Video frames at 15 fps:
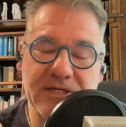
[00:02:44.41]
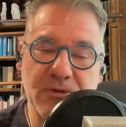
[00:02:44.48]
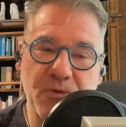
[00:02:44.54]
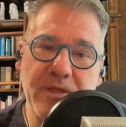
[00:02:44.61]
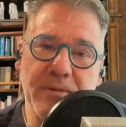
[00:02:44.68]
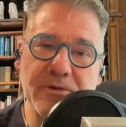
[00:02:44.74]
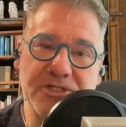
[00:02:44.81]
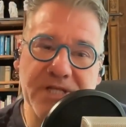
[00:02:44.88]
And one of
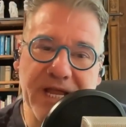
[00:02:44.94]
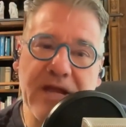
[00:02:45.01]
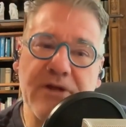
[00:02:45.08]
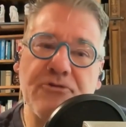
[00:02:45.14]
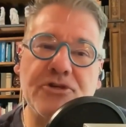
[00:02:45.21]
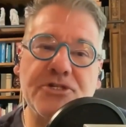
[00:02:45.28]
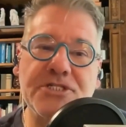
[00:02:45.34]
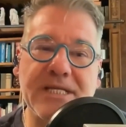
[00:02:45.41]
the most
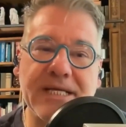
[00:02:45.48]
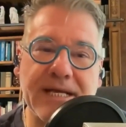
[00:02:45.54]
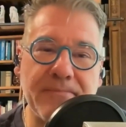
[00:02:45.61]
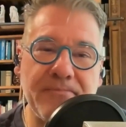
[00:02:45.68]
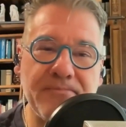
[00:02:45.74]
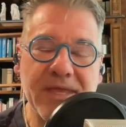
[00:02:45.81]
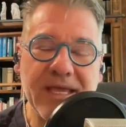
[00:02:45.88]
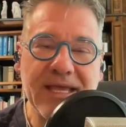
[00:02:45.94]
interesting
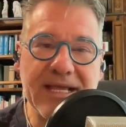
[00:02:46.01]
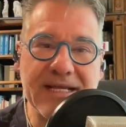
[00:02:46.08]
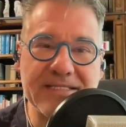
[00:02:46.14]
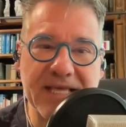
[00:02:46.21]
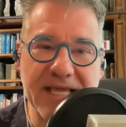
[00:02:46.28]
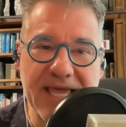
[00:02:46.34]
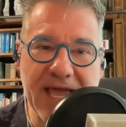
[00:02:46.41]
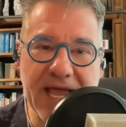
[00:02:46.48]
is
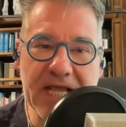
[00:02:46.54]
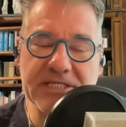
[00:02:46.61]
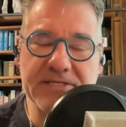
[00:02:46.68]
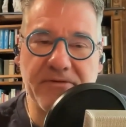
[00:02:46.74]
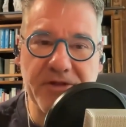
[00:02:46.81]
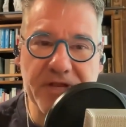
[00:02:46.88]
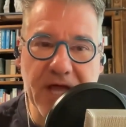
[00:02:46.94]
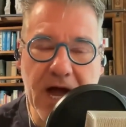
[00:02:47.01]
the case
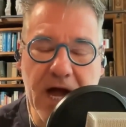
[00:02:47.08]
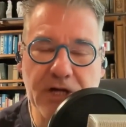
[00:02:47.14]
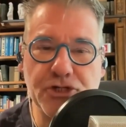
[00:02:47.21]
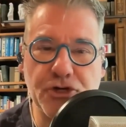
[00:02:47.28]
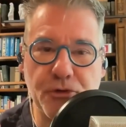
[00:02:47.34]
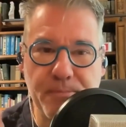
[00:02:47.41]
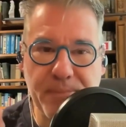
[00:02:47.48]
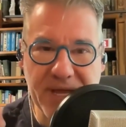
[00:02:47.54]
of
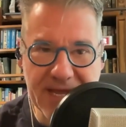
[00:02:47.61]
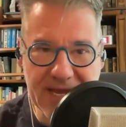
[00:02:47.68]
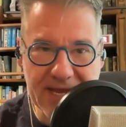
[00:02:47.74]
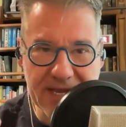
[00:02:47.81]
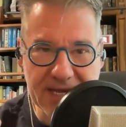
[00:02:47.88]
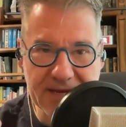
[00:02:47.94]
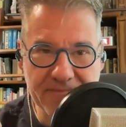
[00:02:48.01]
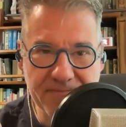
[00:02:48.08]
Dr.
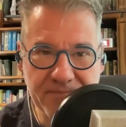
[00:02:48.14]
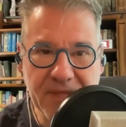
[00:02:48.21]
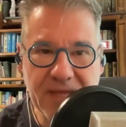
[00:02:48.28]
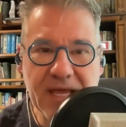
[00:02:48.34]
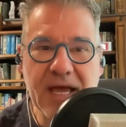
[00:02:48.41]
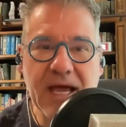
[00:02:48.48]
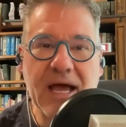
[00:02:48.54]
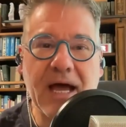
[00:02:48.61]
P,
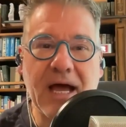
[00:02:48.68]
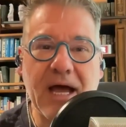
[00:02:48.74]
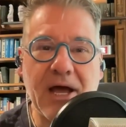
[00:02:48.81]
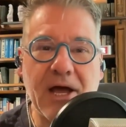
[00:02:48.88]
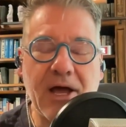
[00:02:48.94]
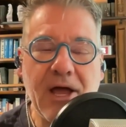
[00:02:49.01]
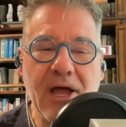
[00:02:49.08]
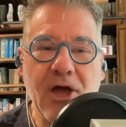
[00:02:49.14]

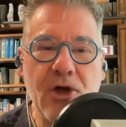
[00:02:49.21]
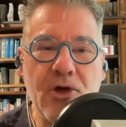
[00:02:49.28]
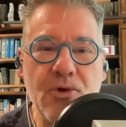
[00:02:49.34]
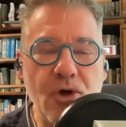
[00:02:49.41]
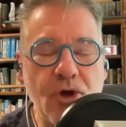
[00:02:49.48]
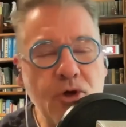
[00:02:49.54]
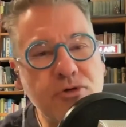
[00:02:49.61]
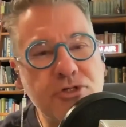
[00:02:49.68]

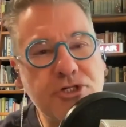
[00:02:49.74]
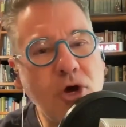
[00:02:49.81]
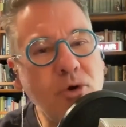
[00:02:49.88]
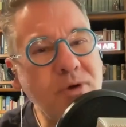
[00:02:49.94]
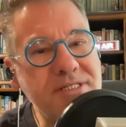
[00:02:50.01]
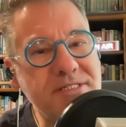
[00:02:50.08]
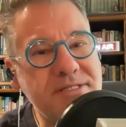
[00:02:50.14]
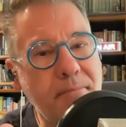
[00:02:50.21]
who was
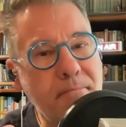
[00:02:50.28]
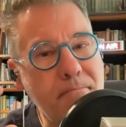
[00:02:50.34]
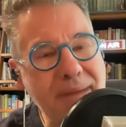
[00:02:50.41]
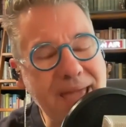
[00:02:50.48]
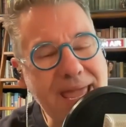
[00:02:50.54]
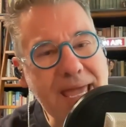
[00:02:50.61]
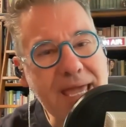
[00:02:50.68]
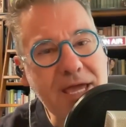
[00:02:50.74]
known as the
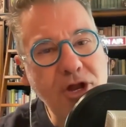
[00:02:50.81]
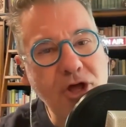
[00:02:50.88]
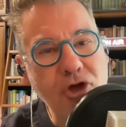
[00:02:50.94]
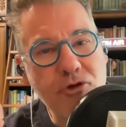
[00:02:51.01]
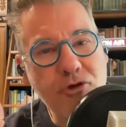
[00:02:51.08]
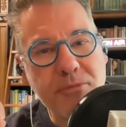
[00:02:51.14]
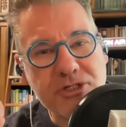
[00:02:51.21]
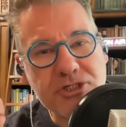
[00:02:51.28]
man
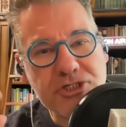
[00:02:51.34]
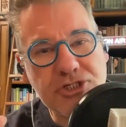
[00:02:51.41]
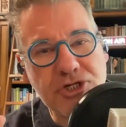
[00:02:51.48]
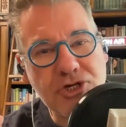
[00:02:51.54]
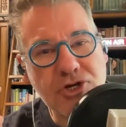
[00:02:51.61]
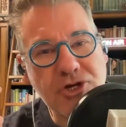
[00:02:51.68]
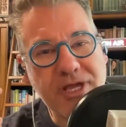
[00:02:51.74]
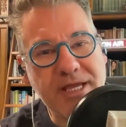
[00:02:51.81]
who
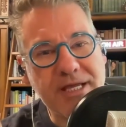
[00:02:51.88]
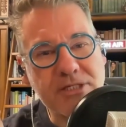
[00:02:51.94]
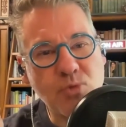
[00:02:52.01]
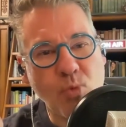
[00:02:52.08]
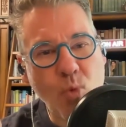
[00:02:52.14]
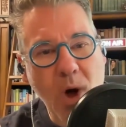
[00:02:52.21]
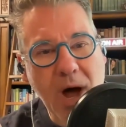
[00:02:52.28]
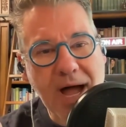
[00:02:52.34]
mistook his
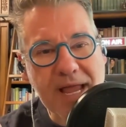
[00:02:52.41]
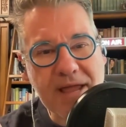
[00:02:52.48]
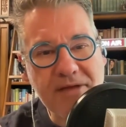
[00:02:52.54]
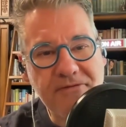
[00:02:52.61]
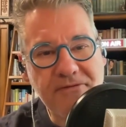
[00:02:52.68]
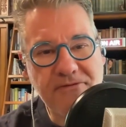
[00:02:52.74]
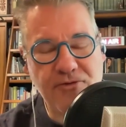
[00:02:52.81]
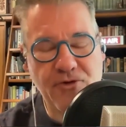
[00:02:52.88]

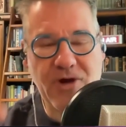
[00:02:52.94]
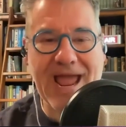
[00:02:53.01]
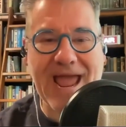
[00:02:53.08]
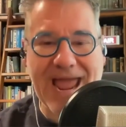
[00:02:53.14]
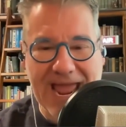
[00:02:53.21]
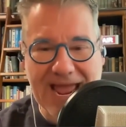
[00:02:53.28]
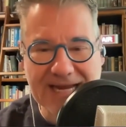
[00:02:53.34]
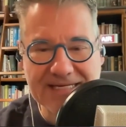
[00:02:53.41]
wife for a
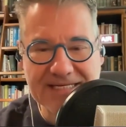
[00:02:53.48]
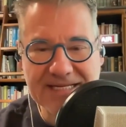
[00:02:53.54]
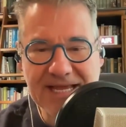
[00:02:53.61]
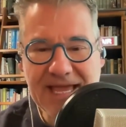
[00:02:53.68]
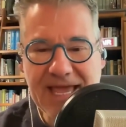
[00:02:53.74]
hat.